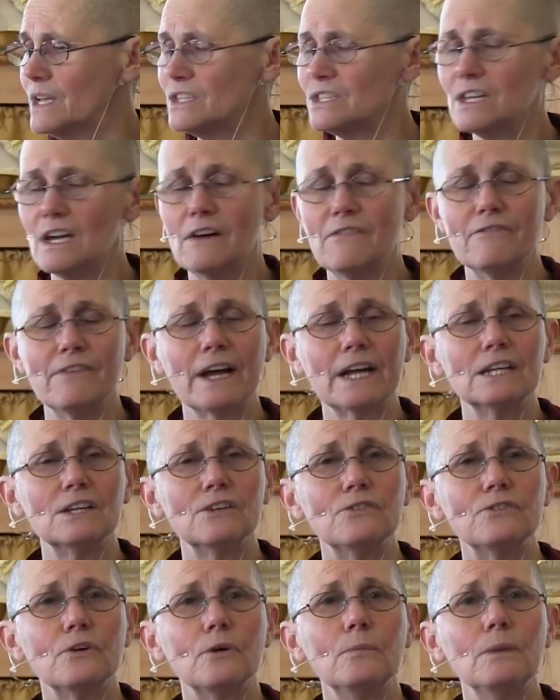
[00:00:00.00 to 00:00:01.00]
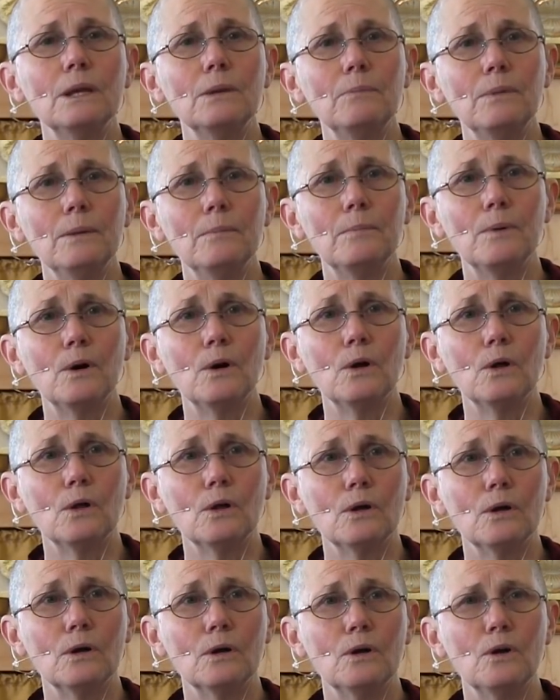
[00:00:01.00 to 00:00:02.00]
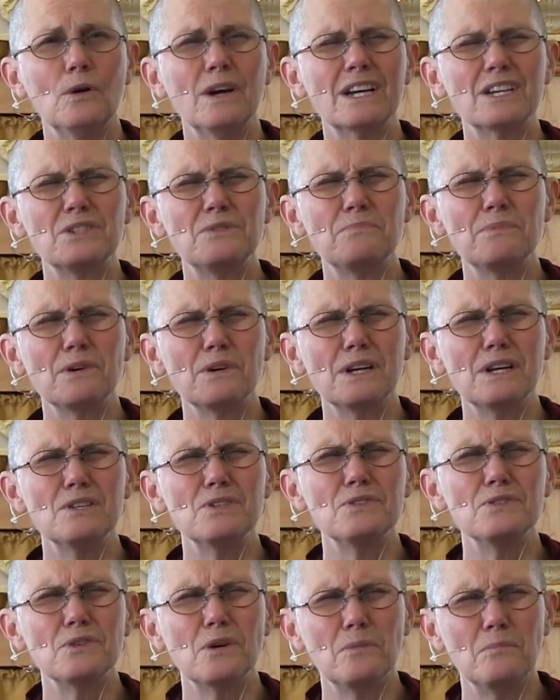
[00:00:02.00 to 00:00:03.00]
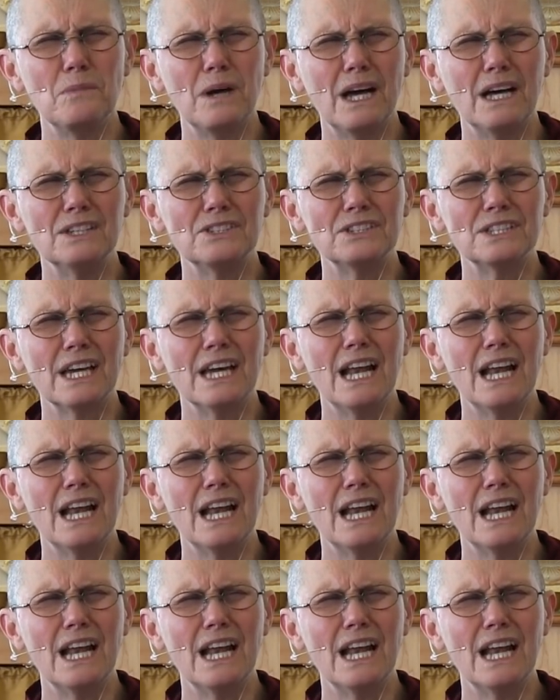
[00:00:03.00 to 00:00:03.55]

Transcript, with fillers: has affected so many people, who experienced so much.